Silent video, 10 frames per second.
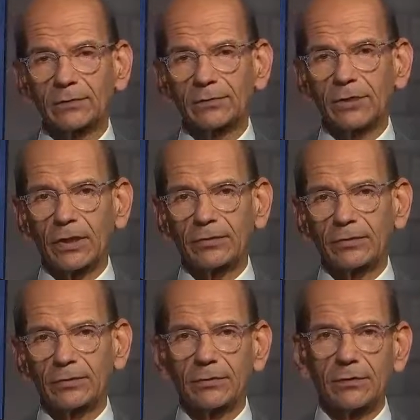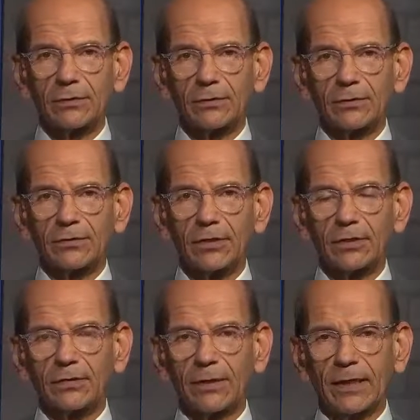we'll talk to Chris
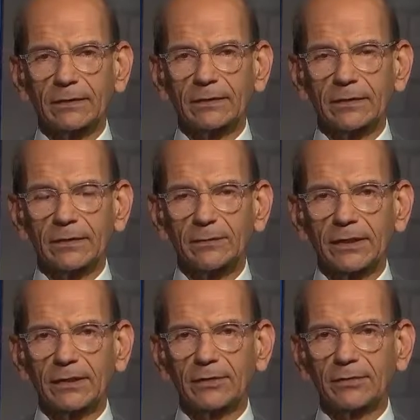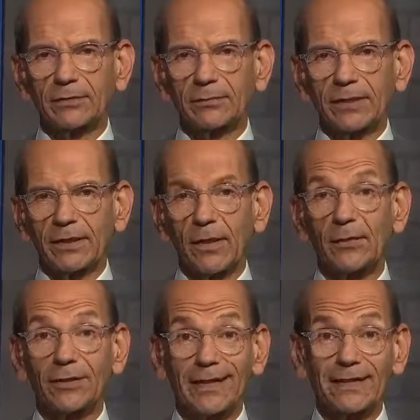Lowe about what he learned being
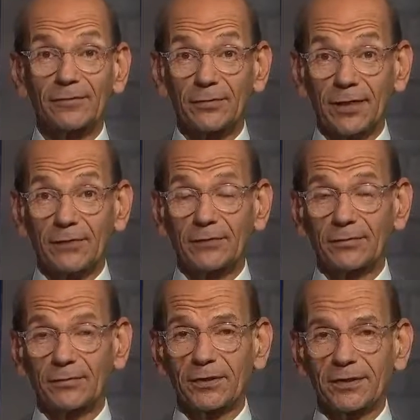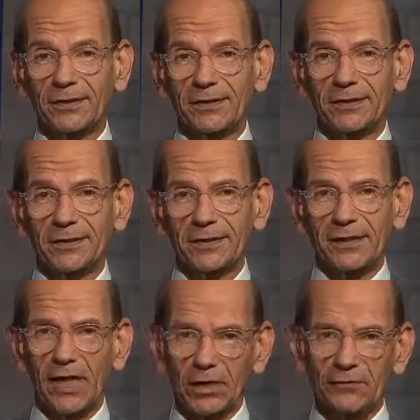on the Lane train this week
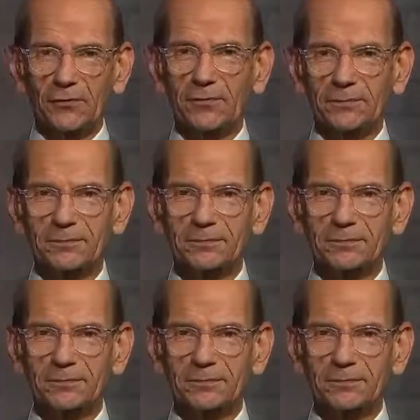in Oxford.